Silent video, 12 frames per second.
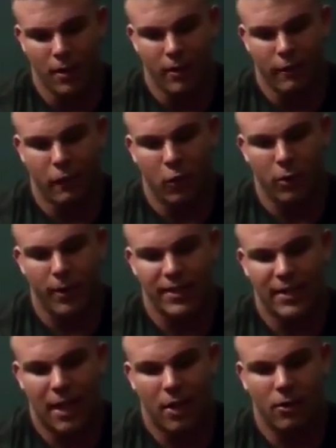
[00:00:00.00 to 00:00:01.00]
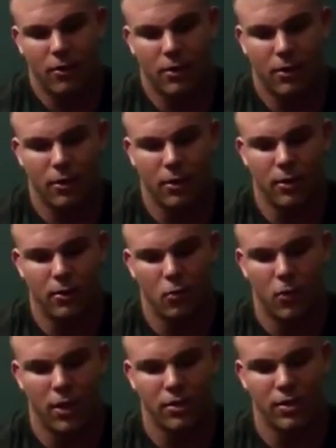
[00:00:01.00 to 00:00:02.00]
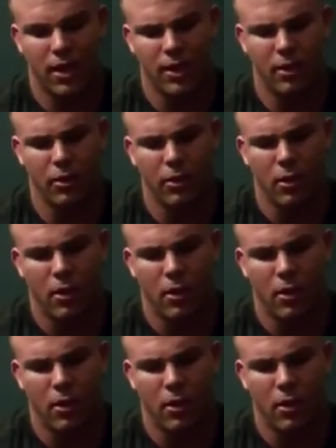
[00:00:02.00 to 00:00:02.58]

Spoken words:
4 weeks out, what else did I do?